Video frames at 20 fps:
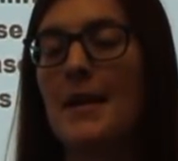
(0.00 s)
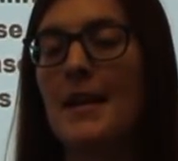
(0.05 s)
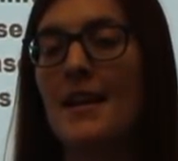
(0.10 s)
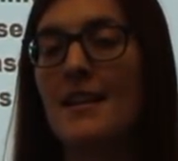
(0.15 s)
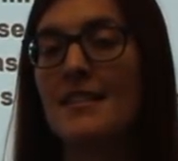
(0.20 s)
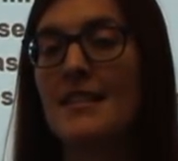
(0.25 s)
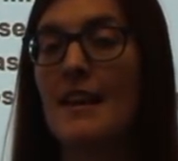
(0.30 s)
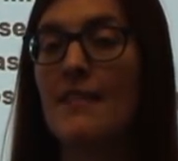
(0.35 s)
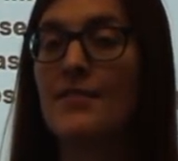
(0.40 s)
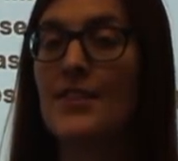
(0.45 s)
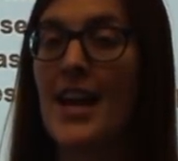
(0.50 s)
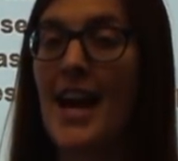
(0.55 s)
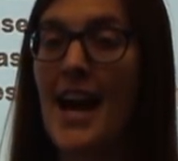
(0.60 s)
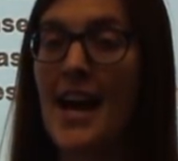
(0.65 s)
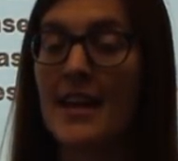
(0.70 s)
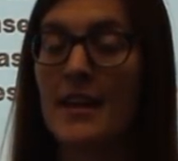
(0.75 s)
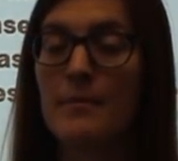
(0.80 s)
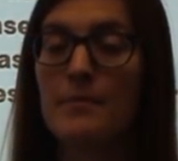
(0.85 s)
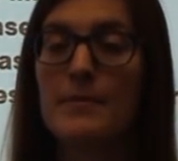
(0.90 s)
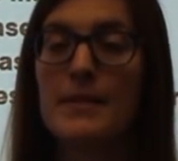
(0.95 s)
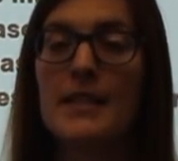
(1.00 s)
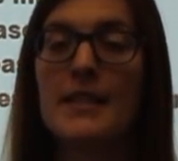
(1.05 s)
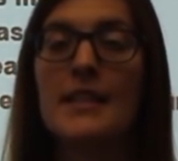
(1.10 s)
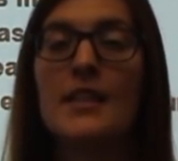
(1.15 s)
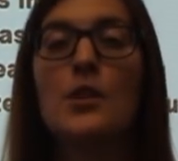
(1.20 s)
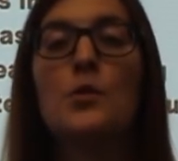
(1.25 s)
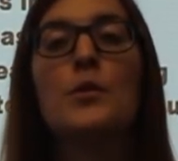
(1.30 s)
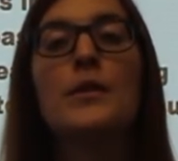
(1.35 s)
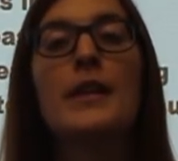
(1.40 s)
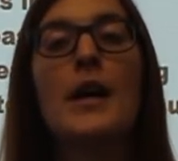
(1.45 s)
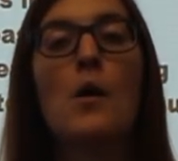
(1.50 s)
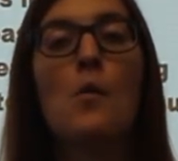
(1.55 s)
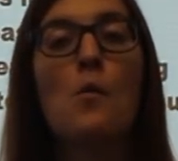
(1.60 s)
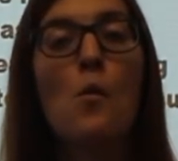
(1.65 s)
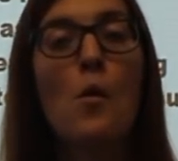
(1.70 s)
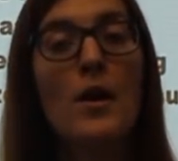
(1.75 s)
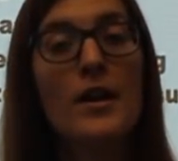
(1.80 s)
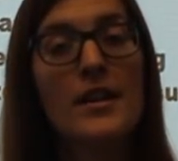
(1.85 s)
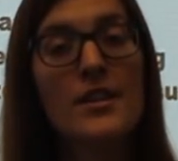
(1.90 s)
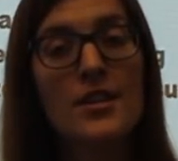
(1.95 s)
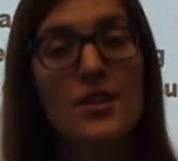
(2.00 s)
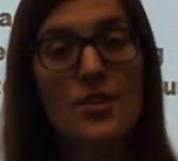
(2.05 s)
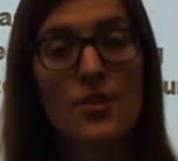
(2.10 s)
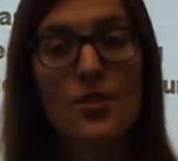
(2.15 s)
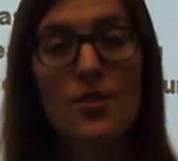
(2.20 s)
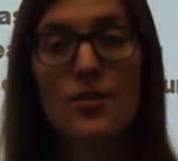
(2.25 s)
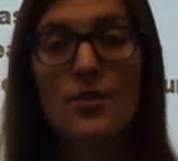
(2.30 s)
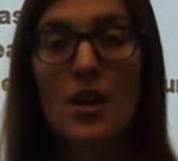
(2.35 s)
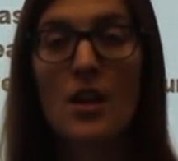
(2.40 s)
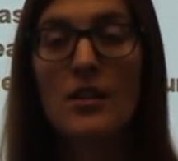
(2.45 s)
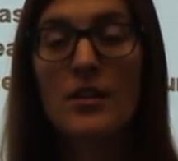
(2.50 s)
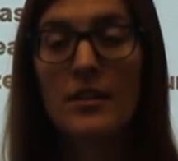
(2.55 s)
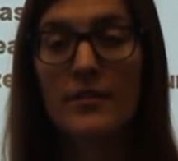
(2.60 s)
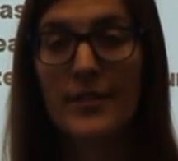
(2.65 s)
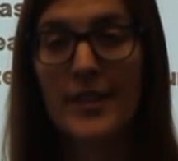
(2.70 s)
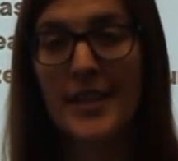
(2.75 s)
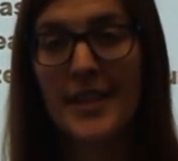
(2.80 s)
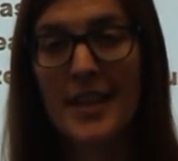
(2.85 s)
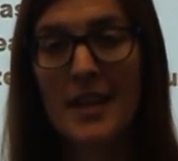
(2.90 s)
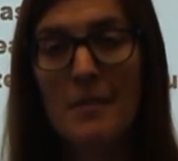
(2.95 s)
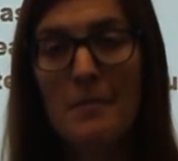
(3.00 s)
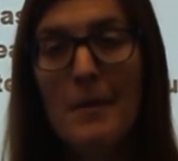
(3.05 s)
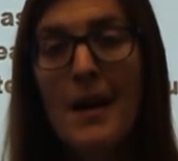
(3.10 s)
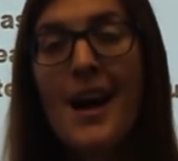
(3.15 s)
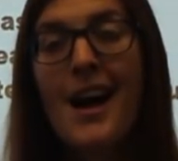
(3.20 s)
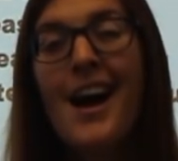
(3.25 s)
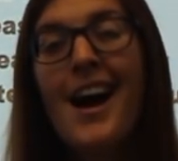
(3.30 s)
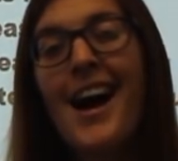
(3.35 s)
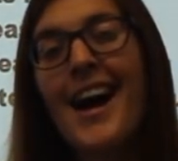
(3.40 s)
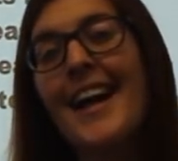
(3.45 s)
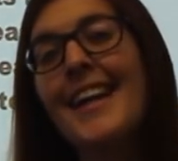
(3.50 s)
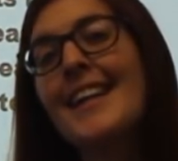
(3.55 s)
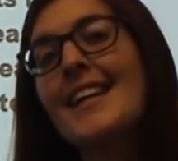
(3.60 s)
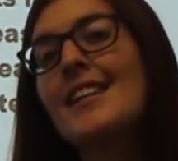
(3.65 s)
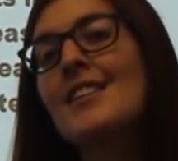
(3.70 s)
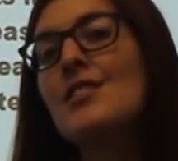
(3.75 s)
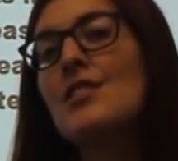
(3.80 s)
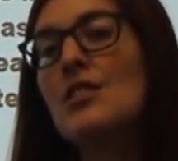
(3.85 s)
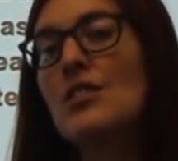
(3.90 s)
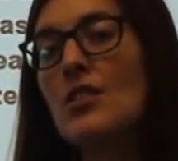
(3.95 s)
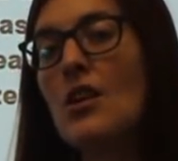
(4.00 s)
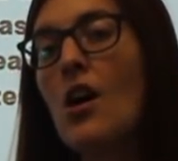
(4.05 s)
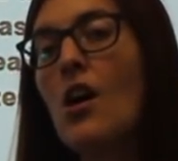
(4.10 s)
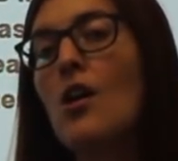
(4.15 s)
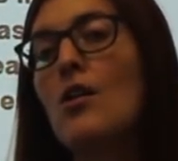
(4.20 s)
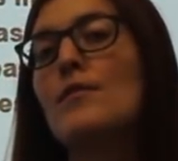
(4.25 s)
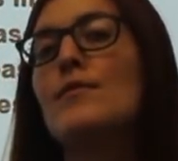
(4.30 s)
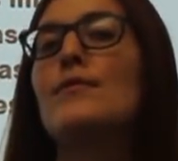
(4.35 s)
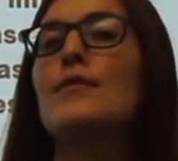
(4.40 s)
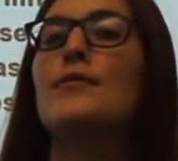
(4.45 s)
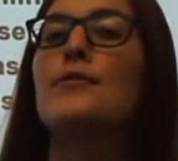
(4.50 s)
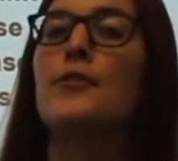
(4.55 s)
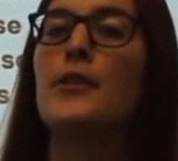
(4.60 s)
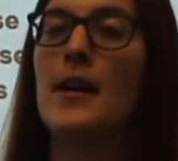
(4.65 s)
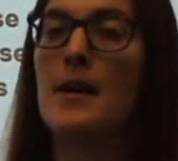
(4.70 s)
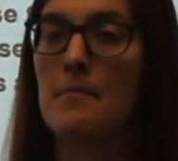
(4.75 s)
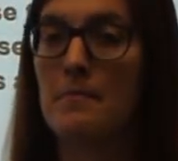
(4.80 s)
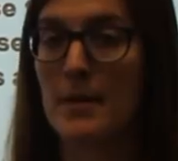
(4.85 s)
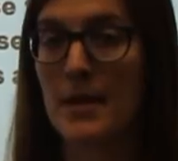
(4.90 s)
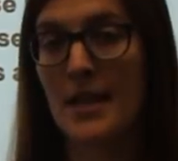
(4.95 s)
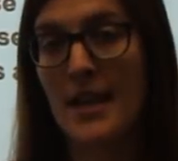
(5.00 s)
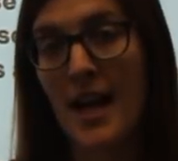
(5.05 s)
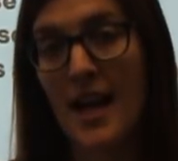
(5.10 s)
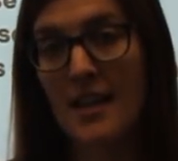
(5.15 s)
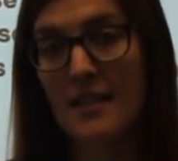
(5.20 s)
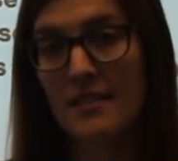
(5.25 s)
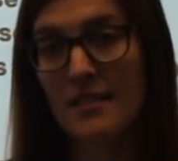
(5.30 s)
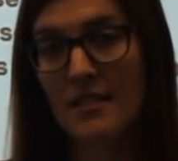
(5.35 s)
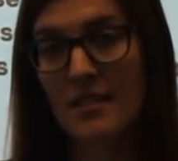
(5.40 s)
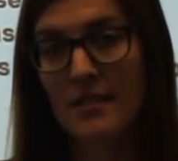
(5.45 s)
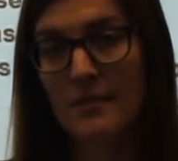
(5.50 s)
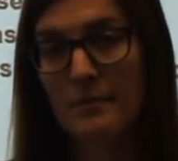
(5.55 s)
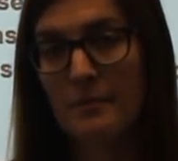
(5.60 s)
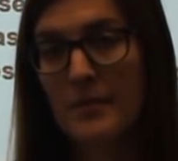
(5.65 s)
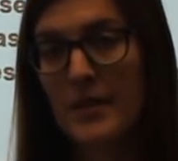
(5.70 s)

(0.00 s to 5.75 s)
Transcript: MPS have to add up to equal that one additional dollar of income, I can solve for MPS.